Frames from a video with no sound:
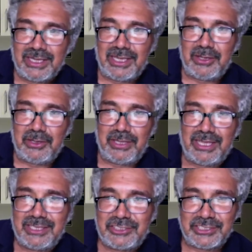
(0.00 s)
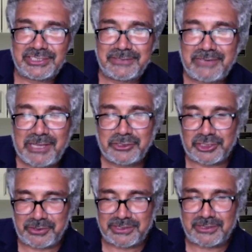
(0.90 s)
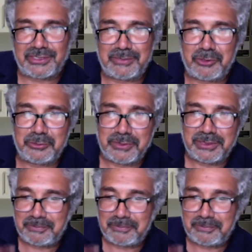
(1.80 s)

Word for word: Uh, Chelsea Flower Show is on at the moment.